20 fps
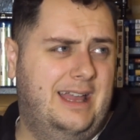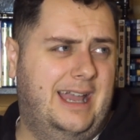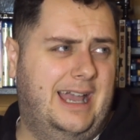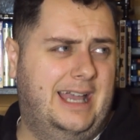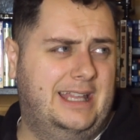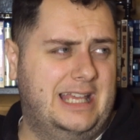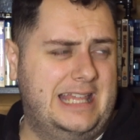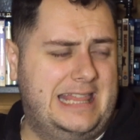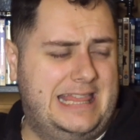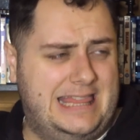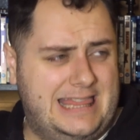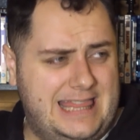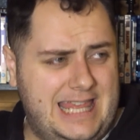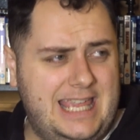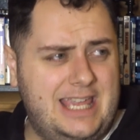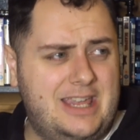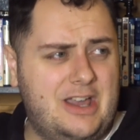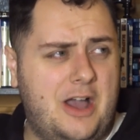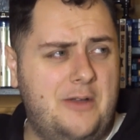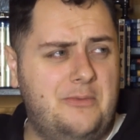and I
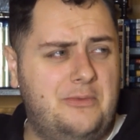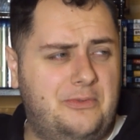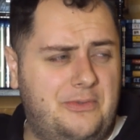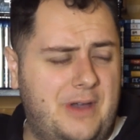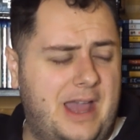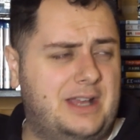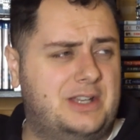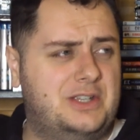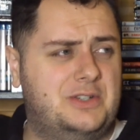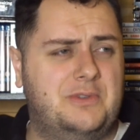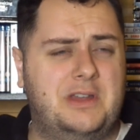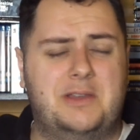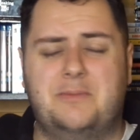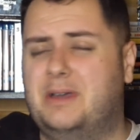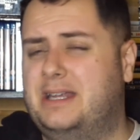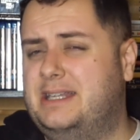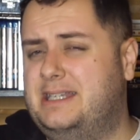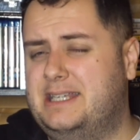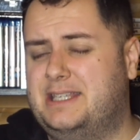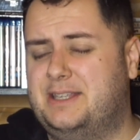think I'm factoring
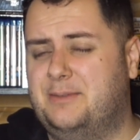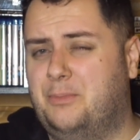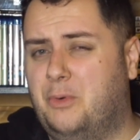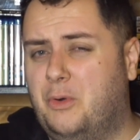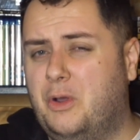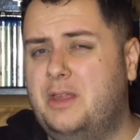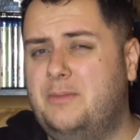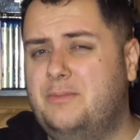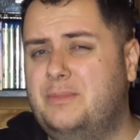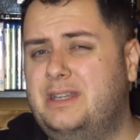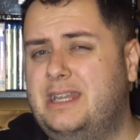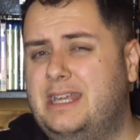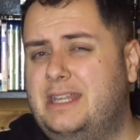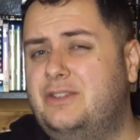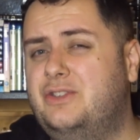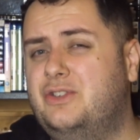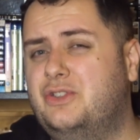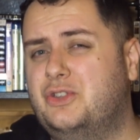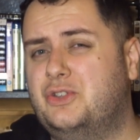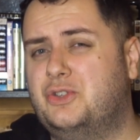my disappointment
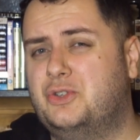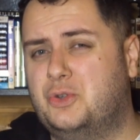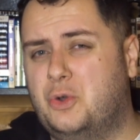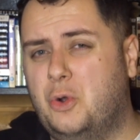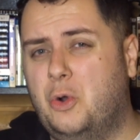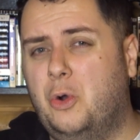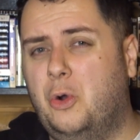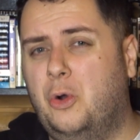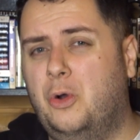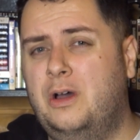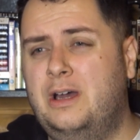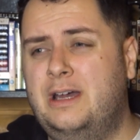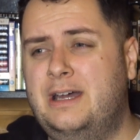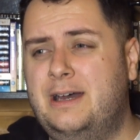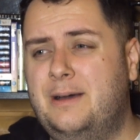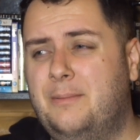into the score